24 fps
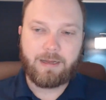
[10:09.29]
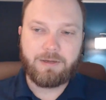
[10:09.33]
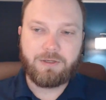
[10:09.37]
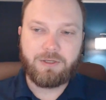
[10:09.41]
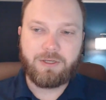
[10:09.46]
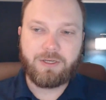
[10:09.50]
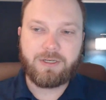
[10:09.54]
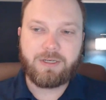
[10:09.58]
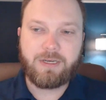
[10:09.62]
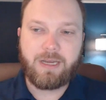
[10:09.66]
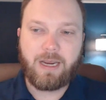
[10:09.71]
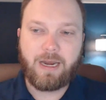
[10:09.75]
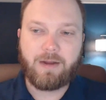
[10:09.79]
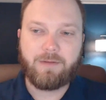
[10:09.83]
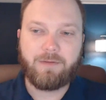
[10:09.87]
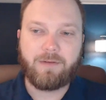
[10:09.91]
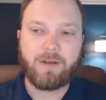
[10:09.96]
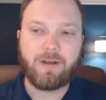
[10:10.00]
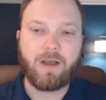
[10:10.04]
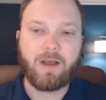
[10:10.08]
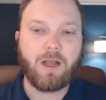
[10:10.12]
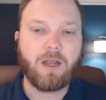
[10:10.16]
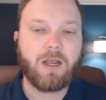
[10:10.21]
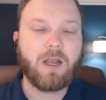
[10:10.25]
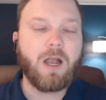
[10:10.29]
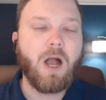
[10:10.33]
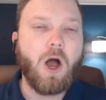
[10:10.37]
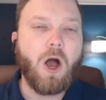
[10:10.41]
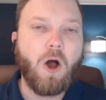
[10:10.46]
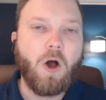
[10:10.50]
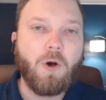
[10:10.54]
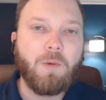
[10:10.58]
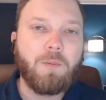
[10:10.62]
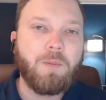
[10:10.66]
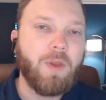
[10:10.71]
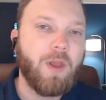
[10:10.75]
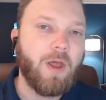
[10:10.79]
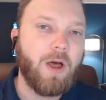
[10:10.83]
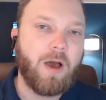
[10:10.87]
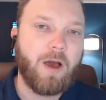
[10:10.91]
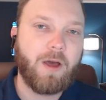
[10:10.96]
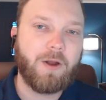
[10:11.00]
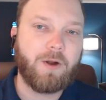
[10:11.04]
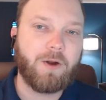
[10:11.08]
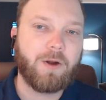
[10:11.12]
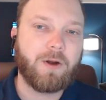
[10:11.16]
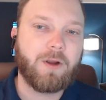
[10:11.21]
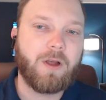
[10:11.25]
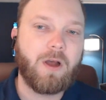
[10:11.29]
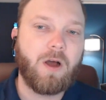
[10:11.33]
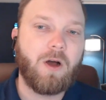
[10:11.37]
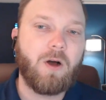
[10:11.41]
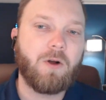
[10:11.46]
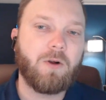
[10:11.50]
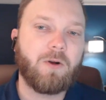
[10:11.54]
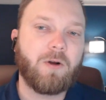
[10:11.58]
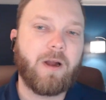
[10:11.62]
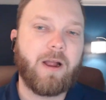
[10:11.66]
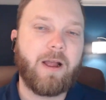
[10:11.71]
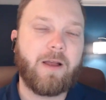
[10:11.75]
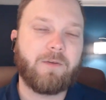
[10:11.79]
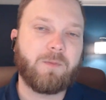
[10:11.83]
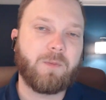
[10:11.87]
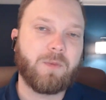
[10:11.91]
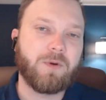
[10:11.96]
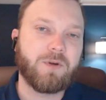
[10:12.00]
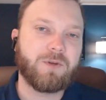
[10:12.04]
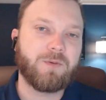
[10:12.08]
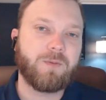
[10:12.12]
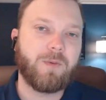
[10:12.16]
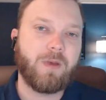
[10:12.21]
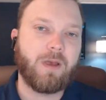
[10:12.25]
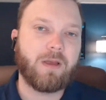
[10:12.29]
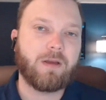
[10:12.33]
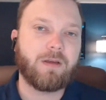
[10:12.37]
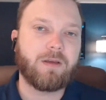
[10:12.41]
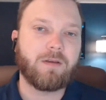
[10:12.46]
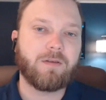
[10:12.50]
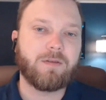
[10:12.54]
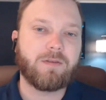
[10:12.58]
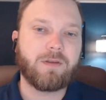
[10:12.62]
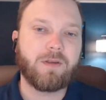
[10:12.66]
just kind of a call plot or a call graph perspective?